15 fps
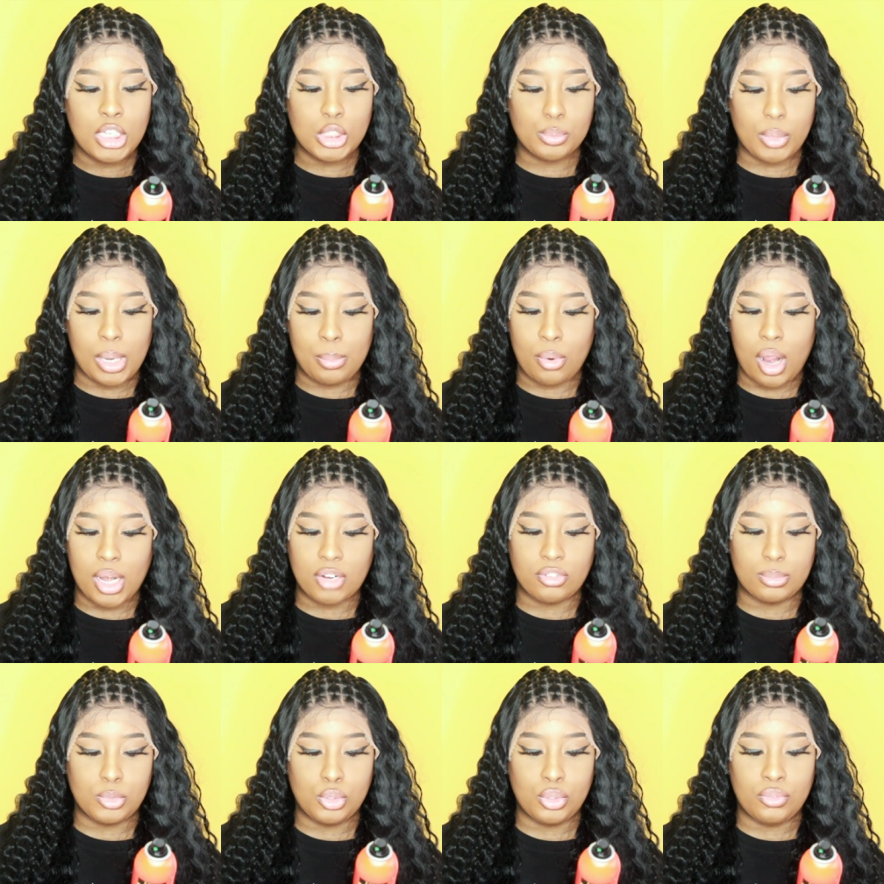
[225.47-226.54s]
Spray product
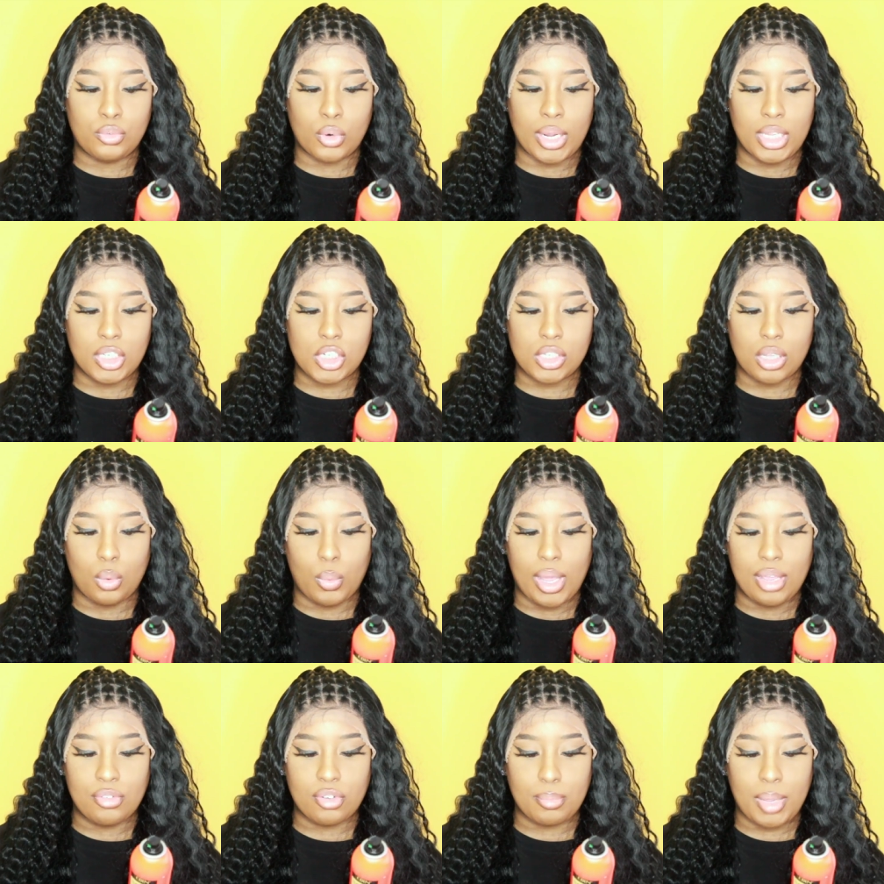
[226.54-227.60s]
from two to four inches
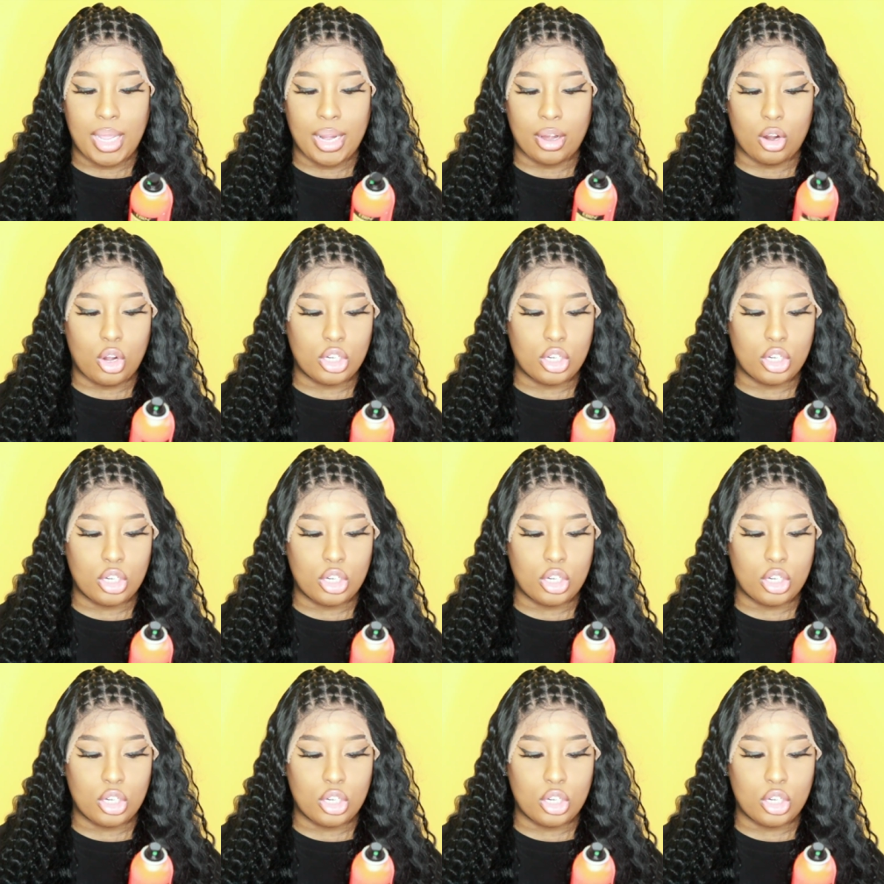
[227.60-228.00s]
away from hair